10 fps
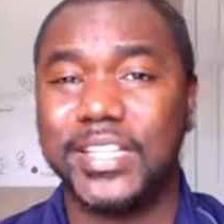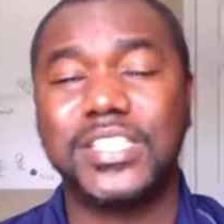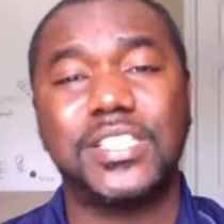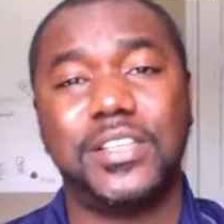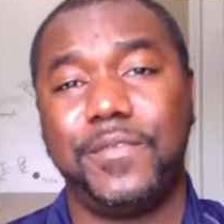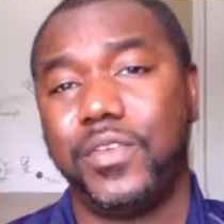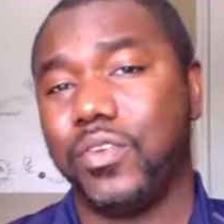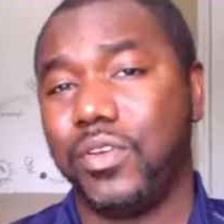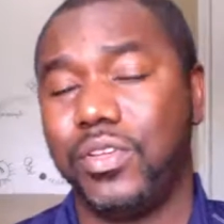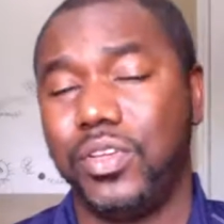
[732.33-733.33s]
This is if
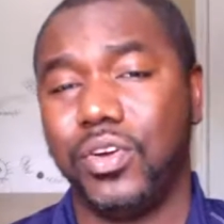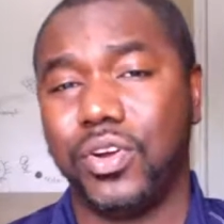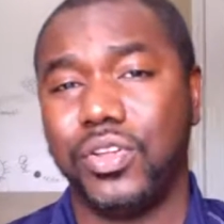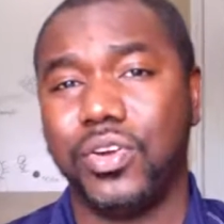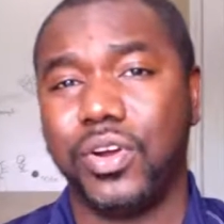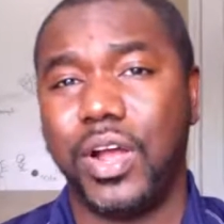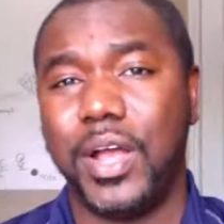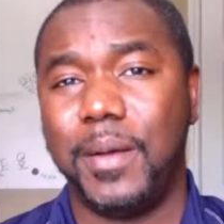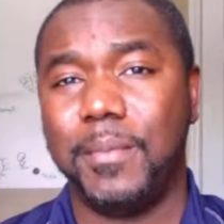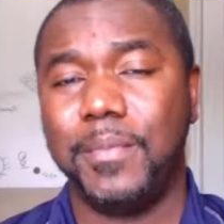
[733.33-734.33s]
you're
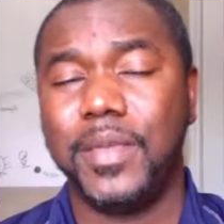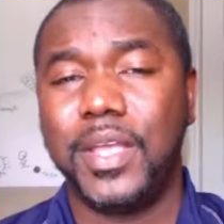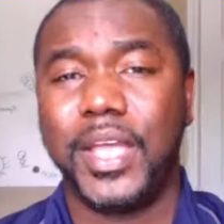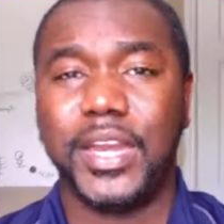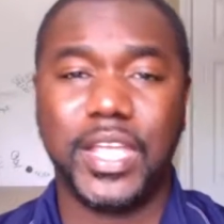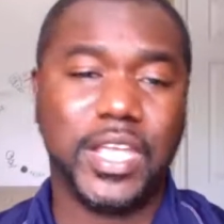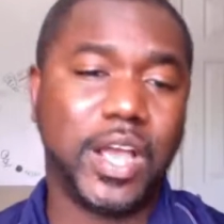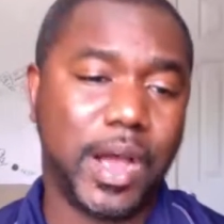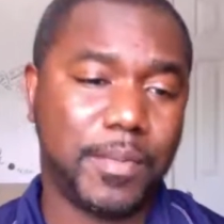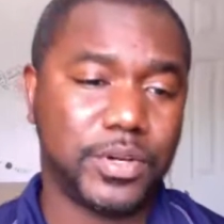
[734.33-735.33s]
an
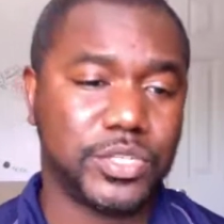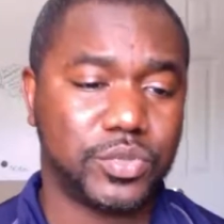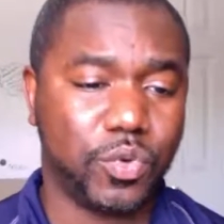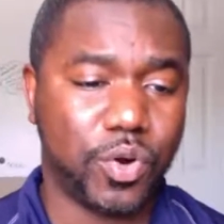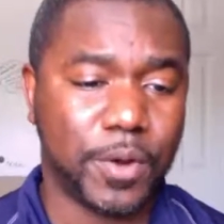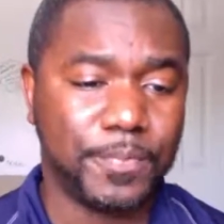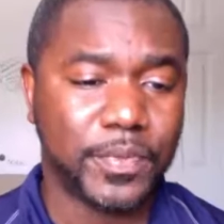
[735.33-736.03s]
e-commerce store,